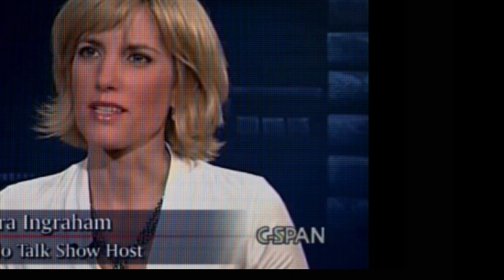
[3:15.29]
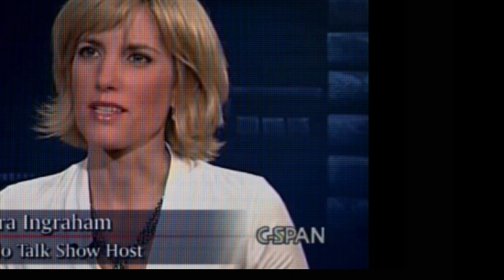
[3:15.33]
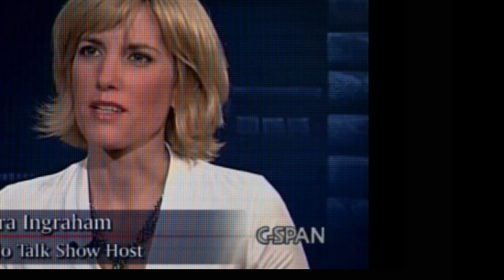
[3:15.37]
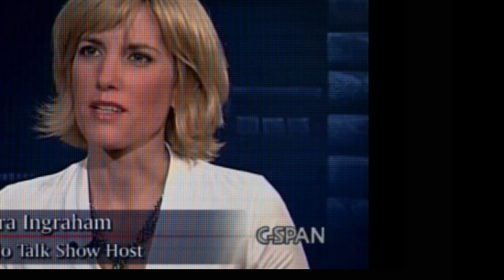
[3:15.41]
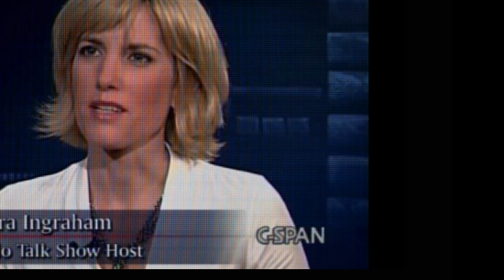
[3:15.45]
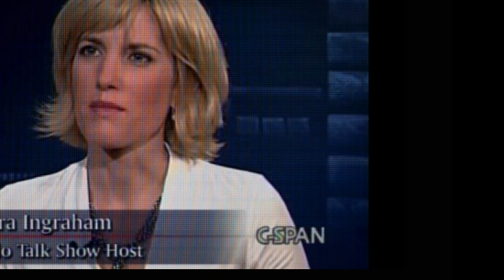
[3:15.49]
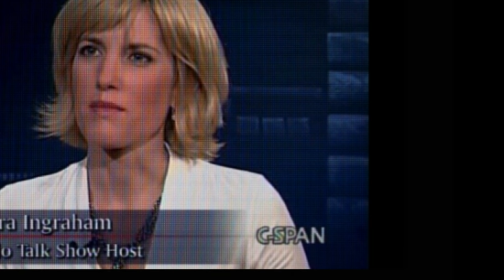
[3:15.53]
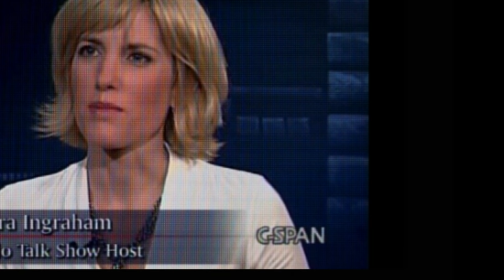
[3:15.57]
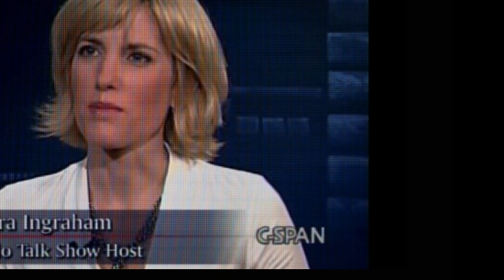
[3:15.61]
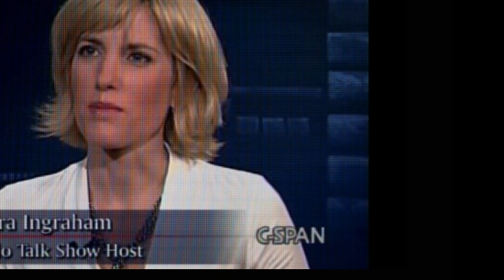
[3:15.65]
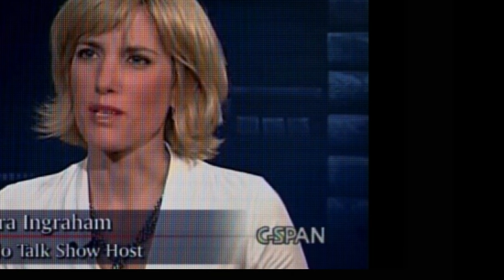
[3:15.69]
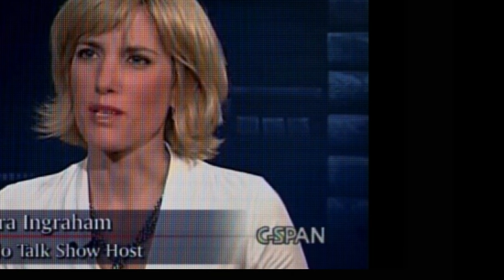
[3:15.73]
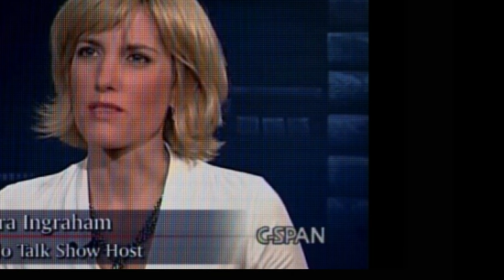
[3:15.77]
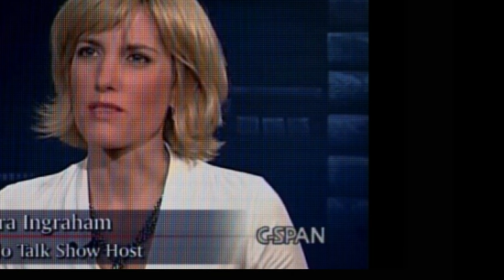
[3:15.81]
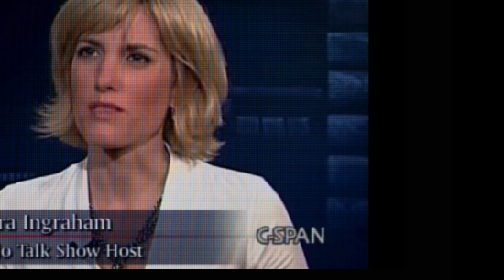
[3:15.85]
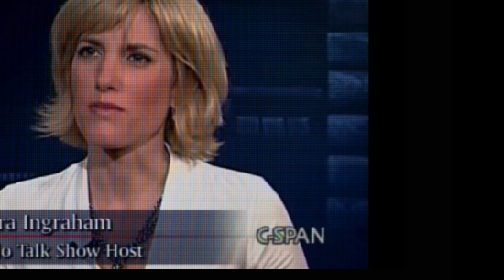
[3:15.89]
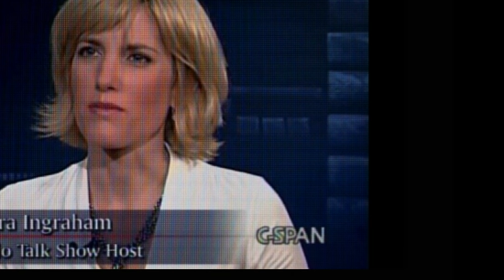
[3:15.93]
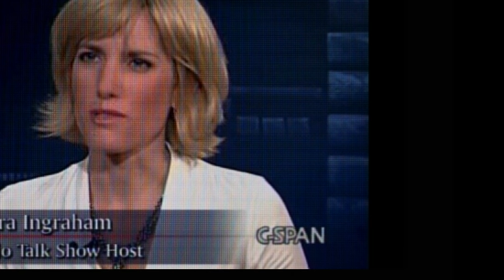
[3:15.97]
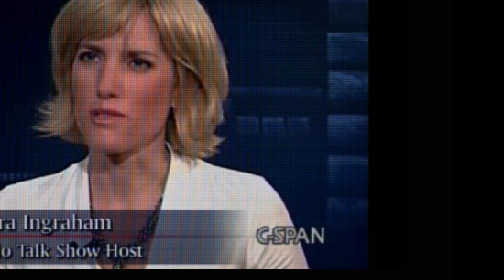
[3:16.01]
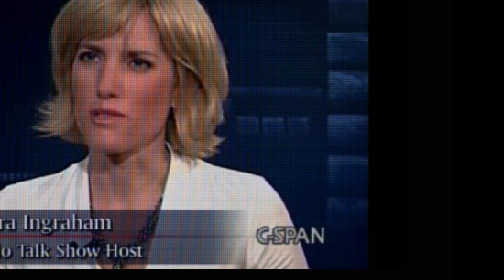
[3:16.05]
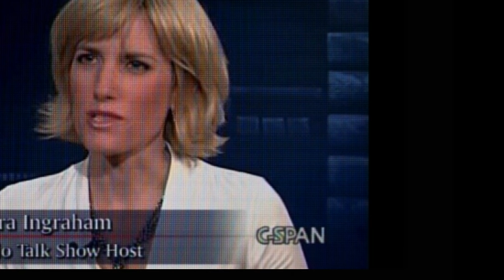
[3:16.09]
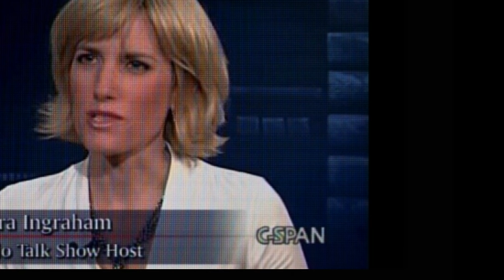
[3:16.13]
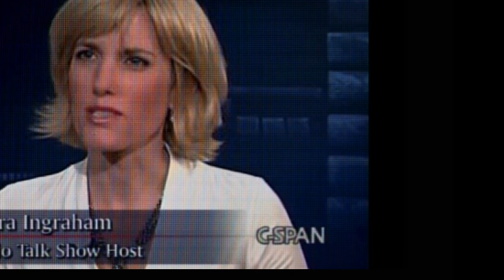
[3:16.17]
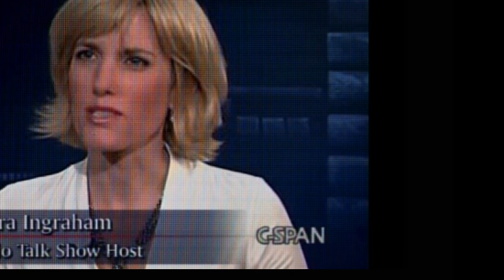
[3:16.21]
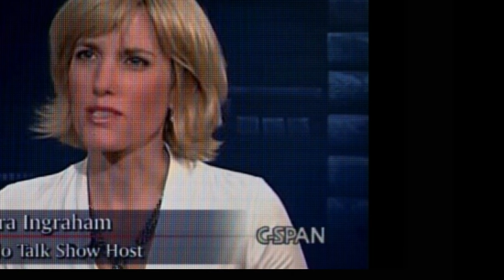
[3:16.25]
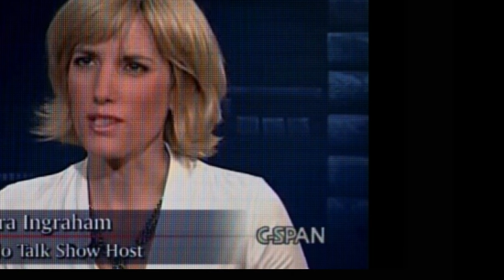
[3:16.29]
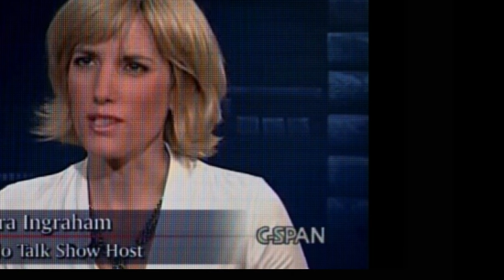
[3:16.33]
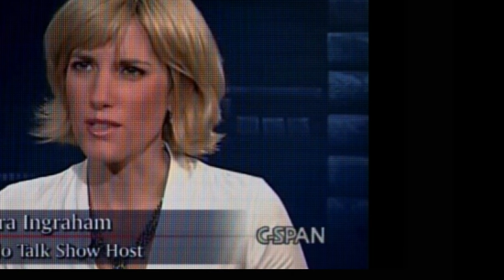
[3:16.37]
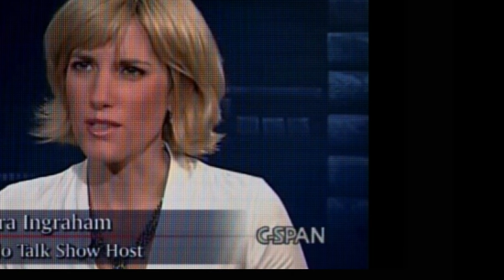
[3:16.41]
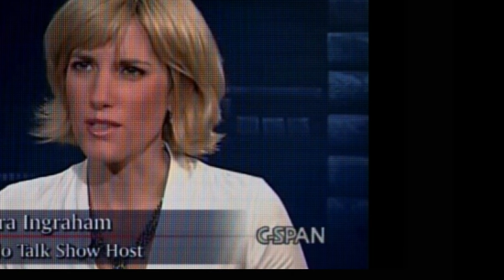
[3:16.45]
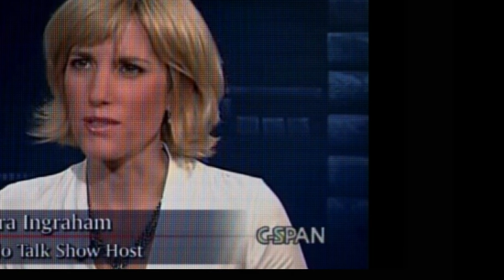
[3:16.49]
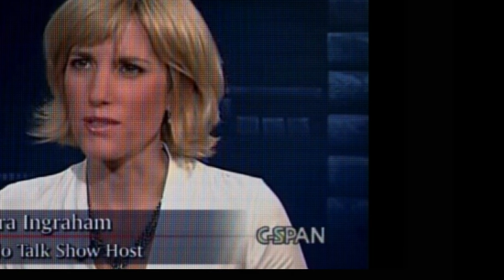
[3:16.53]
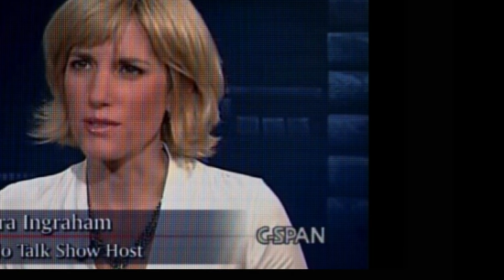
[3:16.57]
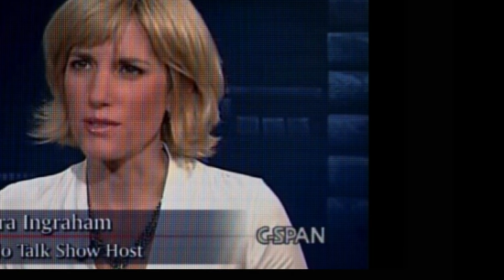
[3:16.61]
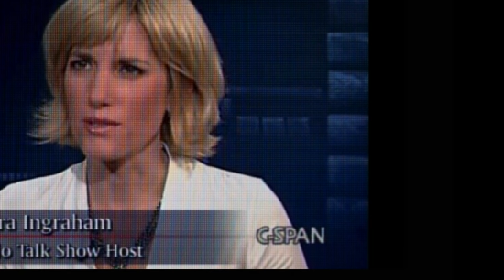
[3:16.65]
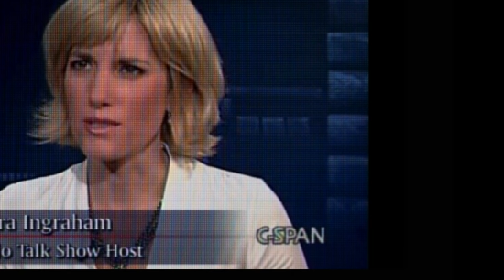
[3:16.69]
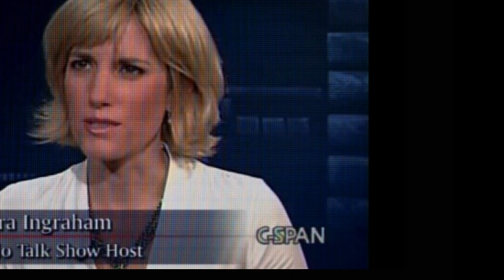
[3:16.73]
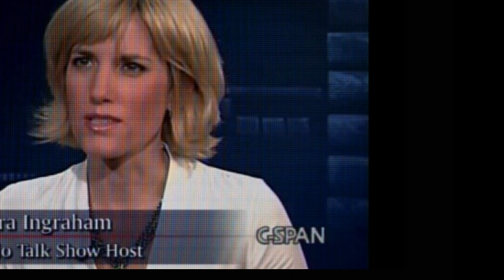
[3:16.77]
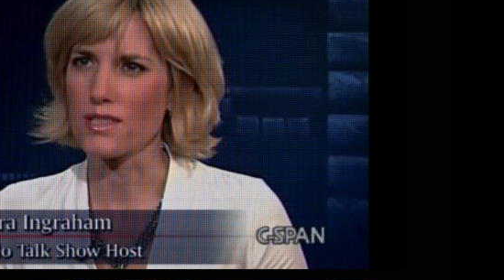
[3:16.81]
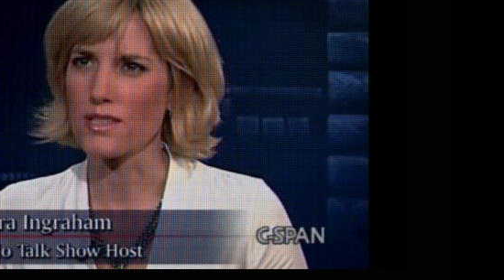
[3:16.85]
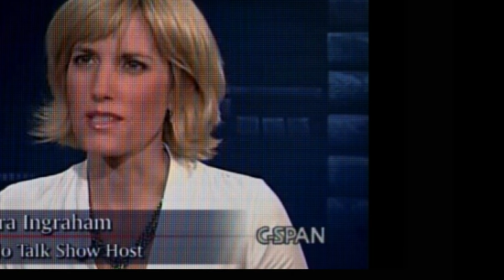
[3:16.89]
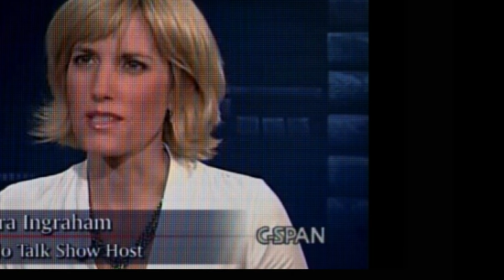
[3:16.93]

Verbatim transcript: because if you're just accused,